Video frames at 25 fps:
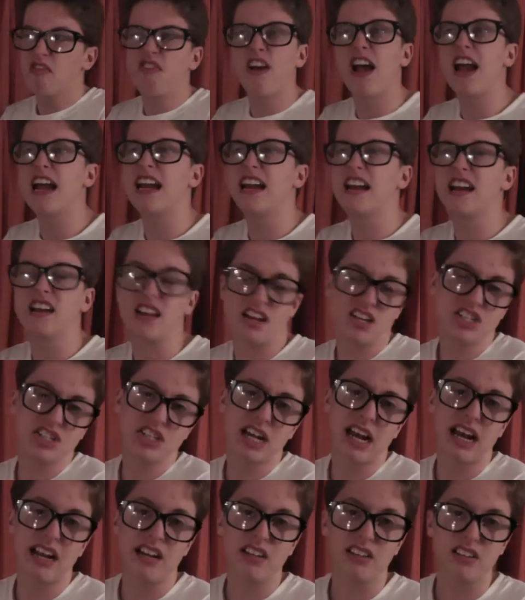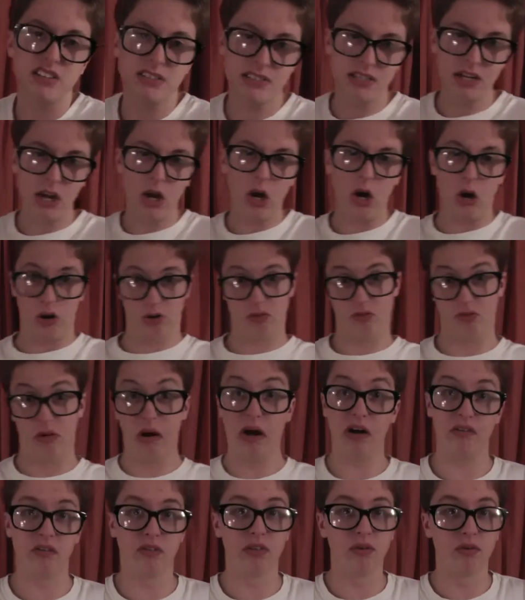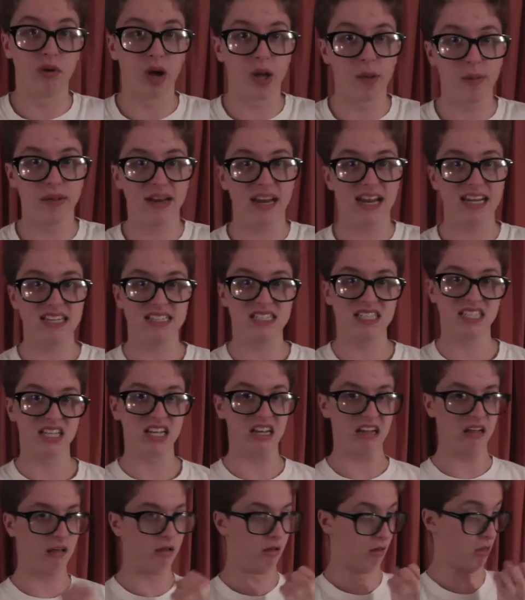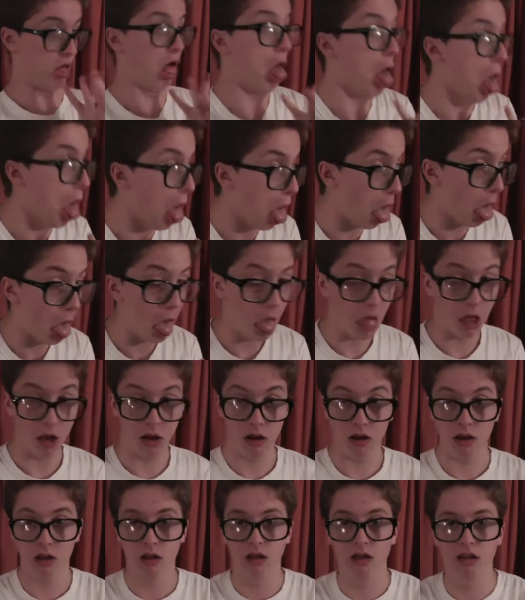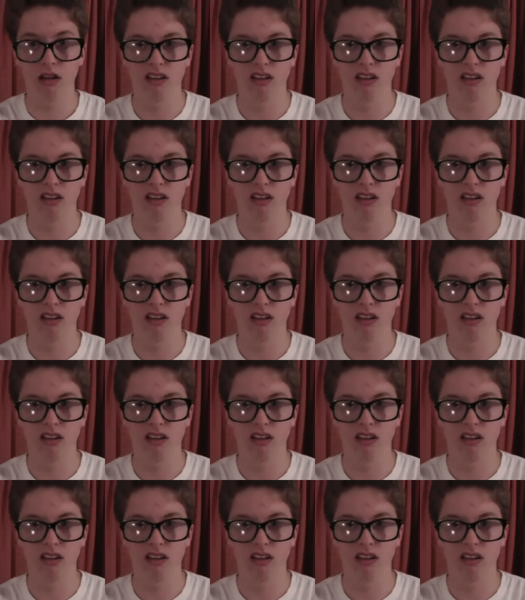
failing at a challenge on Wrath of the Romanator. If you want to send in a